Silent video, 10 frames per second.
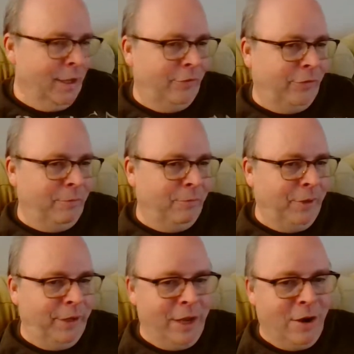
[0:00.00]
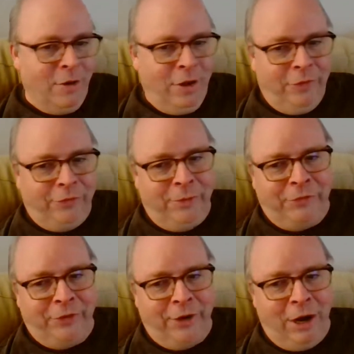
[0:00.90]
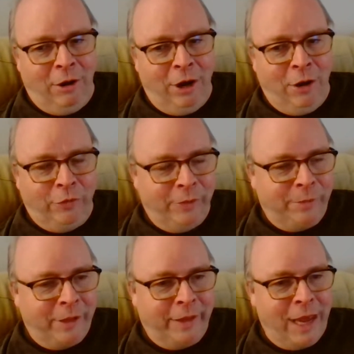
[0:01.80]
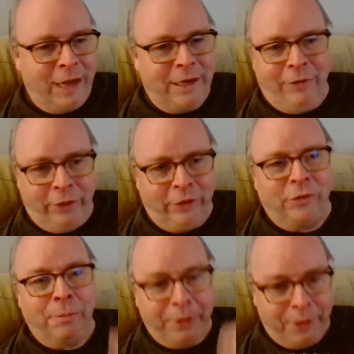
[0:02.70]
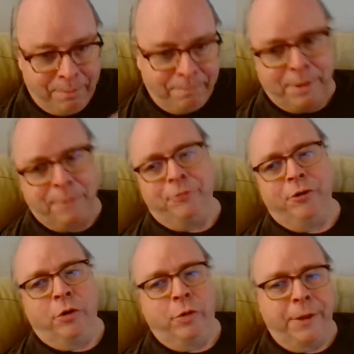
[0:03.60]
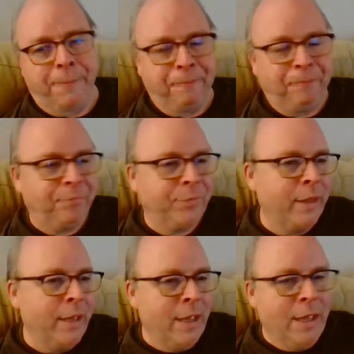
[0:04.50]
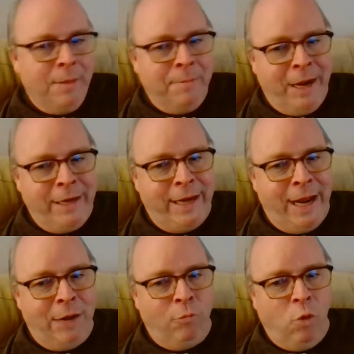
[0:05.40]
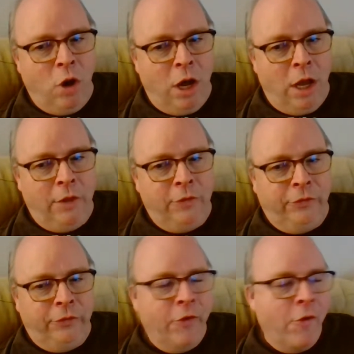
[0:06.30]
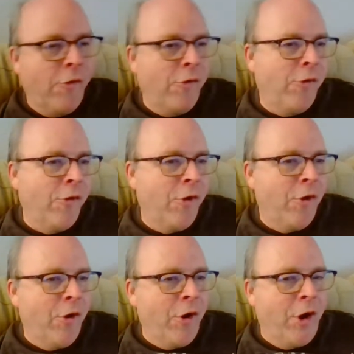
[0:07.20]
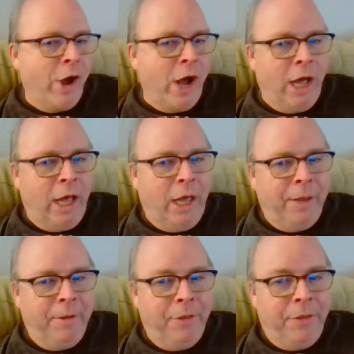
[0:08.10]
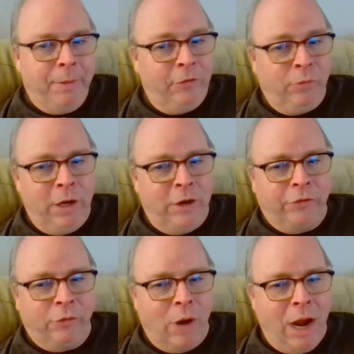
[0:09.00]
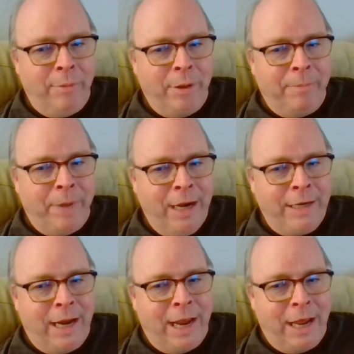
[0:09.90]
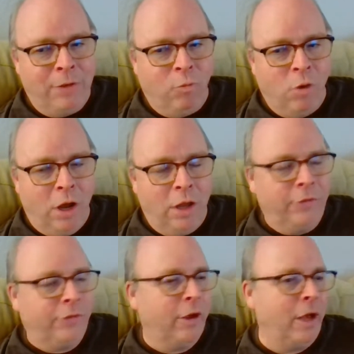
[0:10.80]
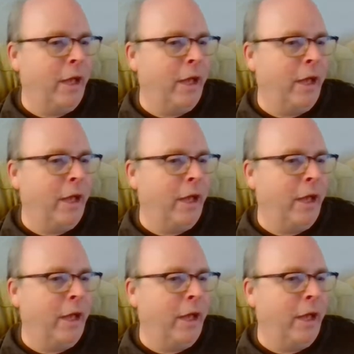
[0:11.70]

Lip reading: scenario or something like that, and everything's a badump bump joke. My dad was the best way to describe it. My dad was